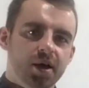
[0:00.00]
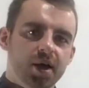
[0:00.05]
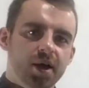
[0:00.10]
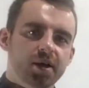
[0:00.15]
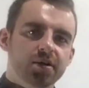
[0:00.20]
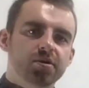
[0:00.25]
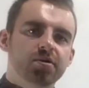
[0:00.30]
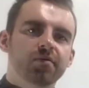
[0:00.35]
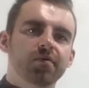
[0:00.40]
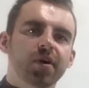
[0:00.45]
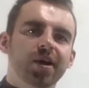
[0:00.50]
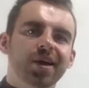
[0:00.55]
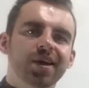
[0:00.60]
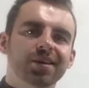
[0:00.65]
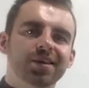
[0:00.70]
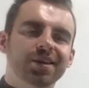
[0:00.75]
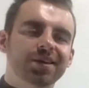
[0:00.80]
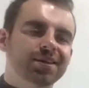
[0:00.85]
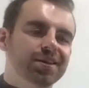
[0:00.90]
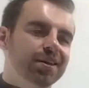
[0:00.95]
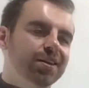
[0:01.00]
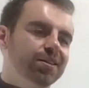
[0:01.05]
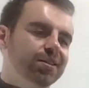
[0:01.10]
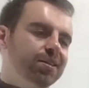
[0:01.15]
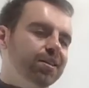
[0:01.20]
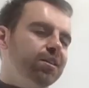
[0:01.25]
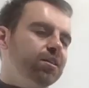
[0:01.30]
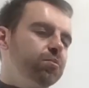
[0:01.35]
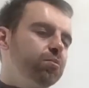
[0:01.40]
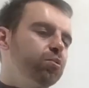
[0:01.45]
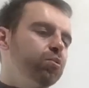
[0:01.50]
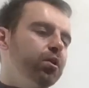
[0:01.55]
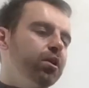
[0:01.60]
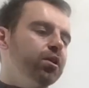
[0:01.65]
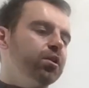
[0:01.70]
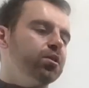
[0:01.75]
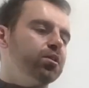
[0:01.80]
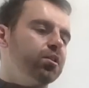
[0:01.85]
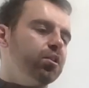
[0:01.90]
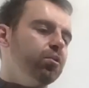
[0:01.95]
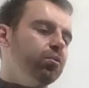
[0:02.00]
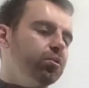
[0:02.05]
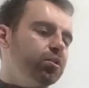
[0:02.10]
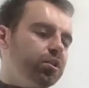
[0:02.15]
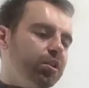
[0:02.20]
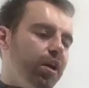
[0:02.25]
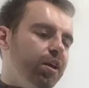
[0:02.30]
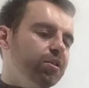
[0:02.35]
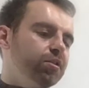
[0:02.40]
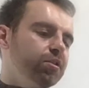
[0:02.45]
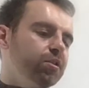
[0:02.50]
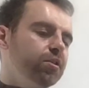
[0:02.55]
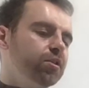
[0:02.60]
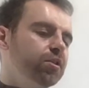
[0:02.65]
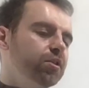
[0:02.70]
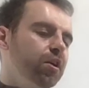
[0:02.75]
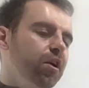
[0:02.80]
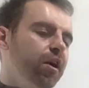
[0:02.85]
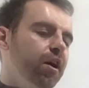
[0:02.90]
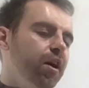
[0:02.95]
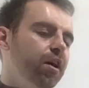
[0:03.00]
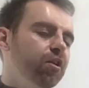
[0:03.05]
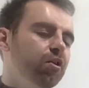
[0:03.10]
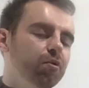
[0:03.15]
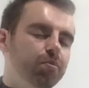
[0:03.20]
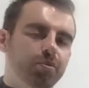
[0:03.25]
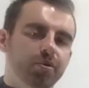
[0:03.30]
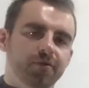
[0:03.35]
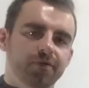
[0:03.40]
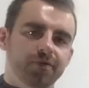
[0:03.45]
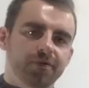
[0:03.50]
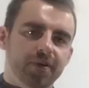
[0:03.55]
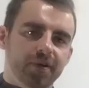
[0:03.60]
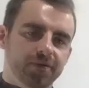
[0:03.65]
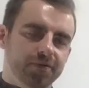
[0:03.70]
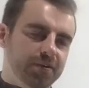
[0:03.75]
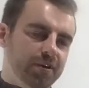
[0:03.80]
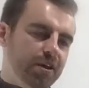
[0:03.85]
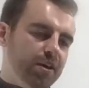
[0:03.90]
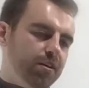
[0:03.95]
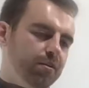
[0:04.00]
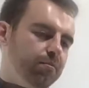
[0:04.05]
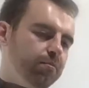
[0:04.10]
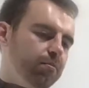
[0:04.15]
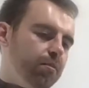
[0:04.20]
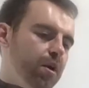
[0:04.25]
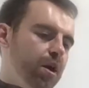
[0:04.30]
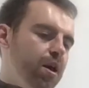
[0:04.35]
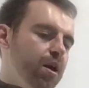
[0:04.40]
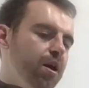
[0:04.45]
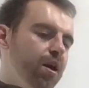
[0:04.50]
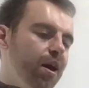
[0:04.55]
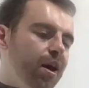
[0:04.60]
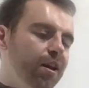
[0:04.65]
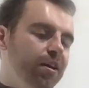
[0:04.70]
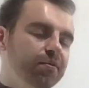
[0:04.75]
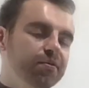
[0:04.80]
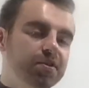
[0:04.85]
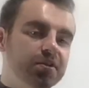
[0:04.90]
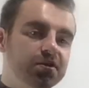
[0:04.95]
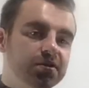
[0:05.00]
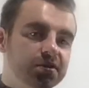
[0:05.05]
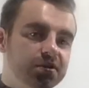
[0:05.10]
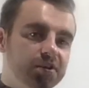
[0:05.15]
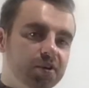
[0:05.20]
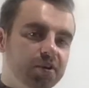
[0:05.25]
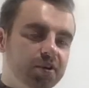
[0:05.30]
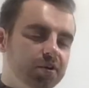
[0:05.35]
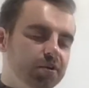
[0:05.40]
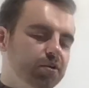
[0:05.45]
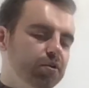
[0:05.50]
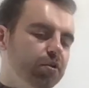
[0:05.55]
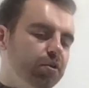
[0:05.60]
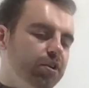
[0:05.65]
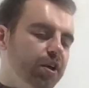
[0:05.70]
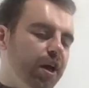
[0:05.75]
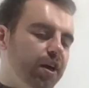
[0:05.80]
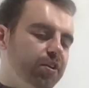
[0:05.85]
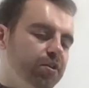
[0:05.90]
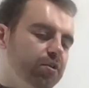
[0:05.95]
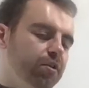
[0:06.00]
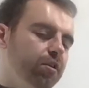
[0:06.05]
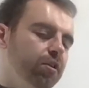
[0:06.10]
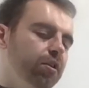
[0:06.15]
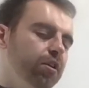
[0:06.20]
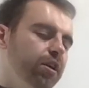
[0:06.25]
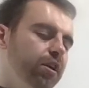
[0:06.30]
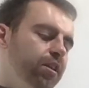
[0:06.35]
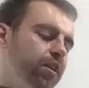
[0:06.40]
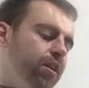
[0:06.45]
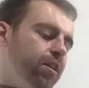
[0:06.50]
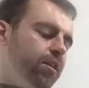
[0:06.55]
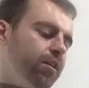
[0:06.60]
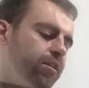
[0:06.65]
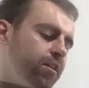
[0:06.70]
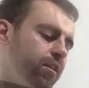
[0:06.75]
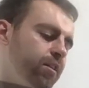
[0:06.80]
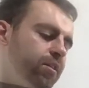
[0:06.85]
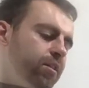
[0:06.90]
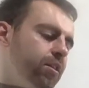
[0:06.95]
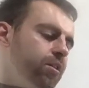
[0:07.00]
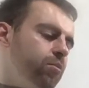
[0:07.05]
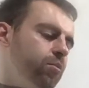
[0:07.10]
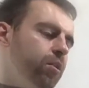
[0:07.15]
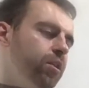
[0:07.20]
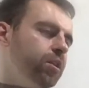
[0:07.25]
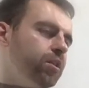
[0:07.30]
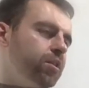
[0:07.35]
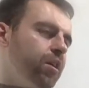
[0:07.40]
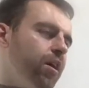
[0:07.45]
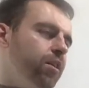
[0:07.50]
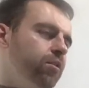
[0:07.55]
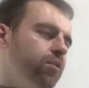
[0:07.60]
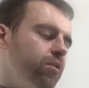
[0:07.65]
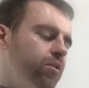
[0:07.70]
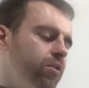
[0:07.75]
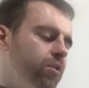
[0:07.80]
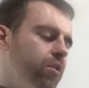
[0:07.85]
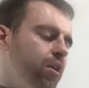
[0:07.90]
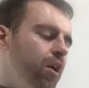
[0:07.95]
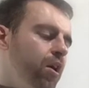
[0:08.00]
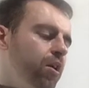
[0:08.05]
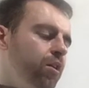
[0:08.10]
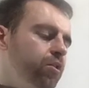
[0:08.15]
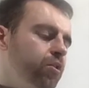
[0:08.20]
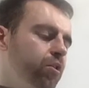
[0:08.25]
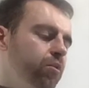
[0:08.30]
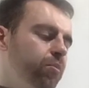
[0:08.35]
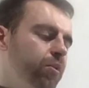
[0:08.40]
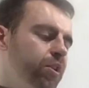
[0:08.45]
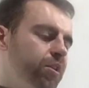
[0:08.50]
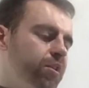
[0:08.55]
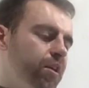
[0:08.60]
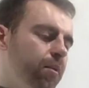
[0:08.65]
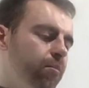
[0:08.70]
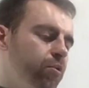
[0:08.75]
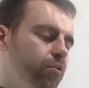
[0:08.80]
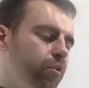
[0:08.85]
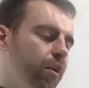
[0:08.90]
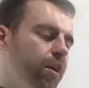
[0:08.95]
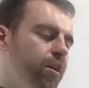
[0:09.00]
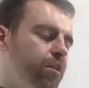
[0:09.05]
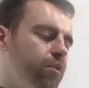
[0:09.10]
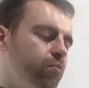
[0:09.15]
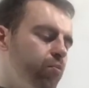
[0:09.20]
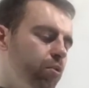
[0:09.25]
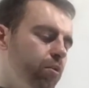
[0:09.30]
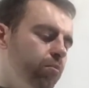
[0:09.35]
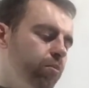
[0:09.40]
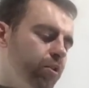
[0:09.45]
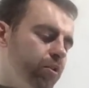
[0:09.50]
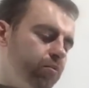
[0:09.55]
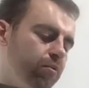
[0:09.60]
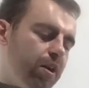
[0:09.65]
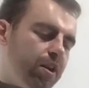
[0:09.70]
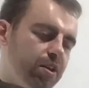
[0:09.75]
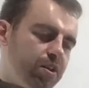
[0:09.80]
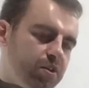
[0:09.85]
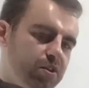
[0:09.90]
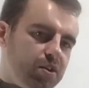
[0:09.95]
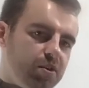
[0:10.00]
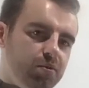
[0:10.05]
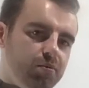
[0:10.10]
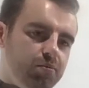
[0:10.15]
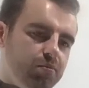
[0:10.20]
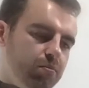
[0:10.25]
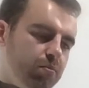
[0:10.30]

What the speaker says: So if I get the distance between the two centres, I end up with 15. And if the circles touch externally, then the distance between the centres should be the same as radius 1 plus radius 2.